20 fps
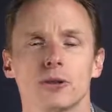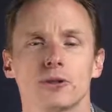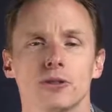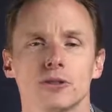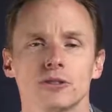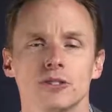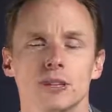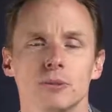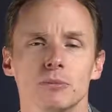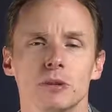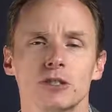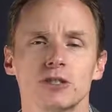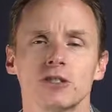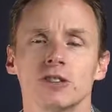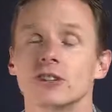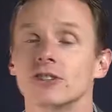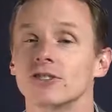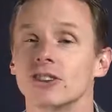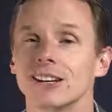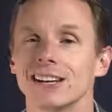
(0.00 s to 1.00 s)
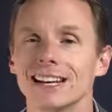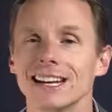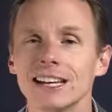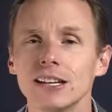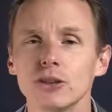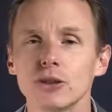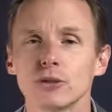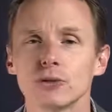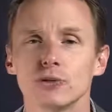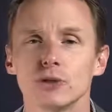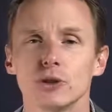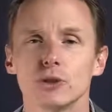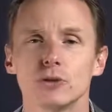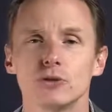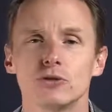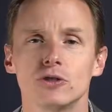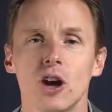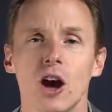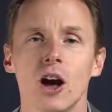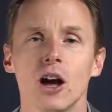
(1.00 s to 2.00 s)
13 mission is an interview
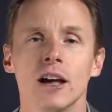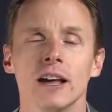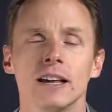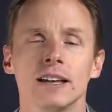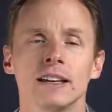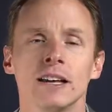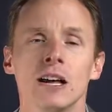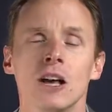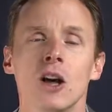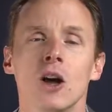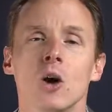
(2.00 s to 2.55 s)
done